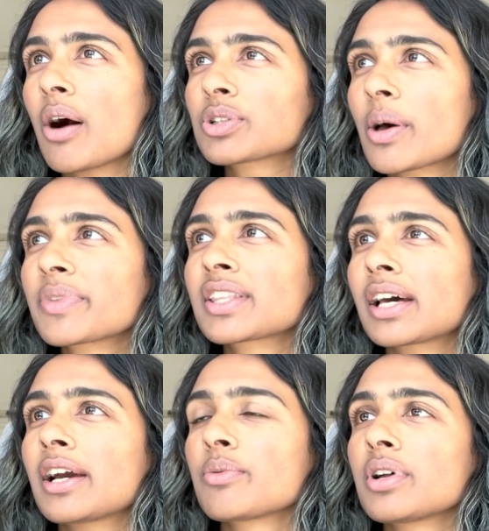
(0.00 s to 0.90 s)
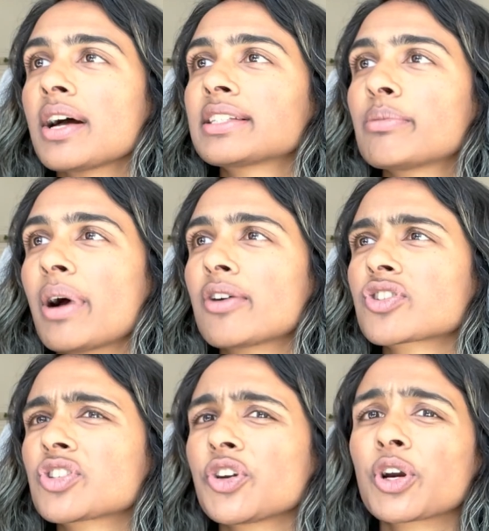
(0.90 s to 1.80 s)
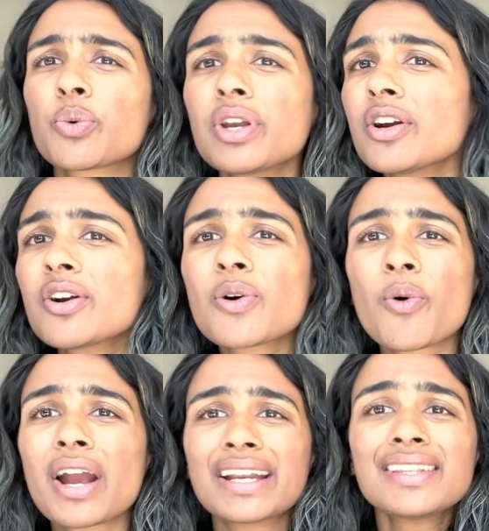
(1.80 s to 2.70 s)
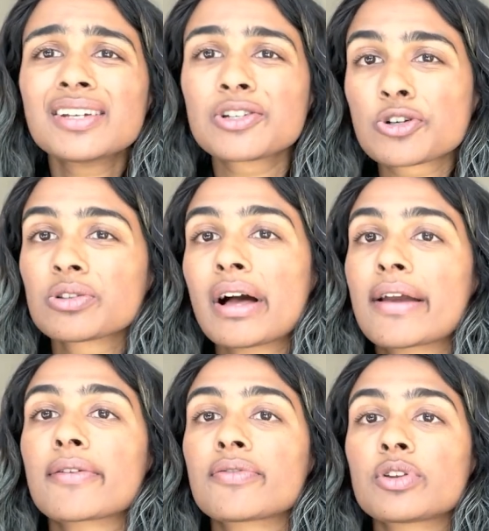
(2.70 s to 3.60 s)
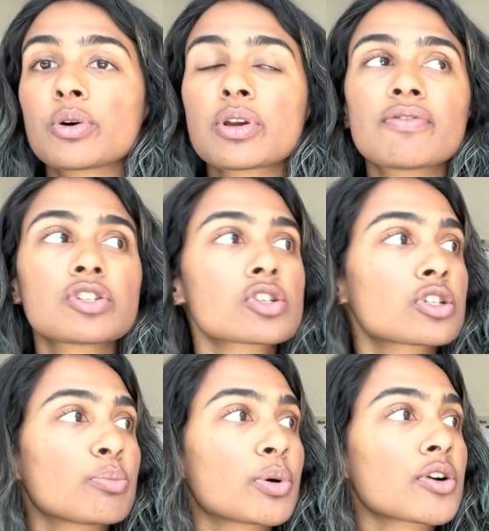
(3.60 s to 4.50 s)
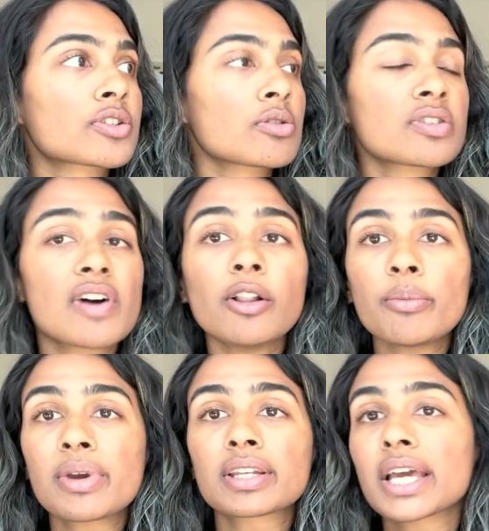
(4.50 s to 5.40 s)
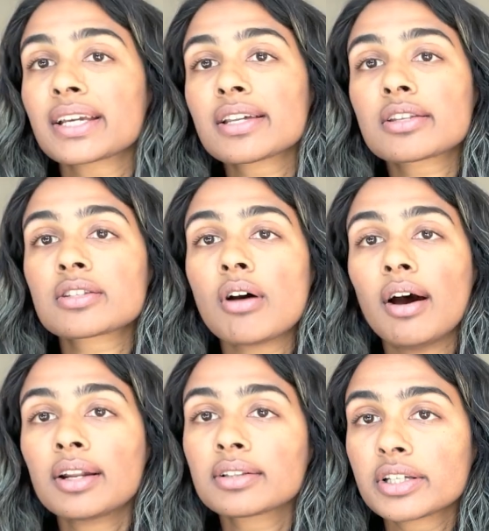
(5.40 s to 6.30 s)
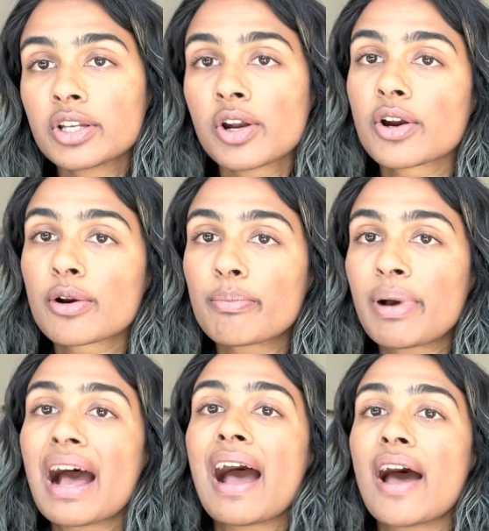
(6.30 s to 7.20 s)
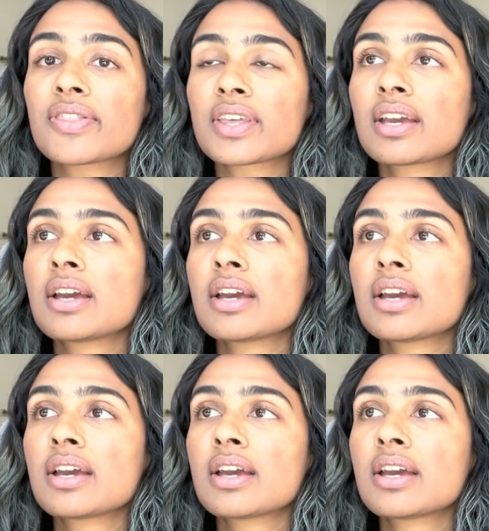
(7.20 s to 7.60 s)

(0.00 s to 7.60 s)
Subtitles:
something that I realized about just your career or anything in your life, even just your personal development, like it is not a linear path.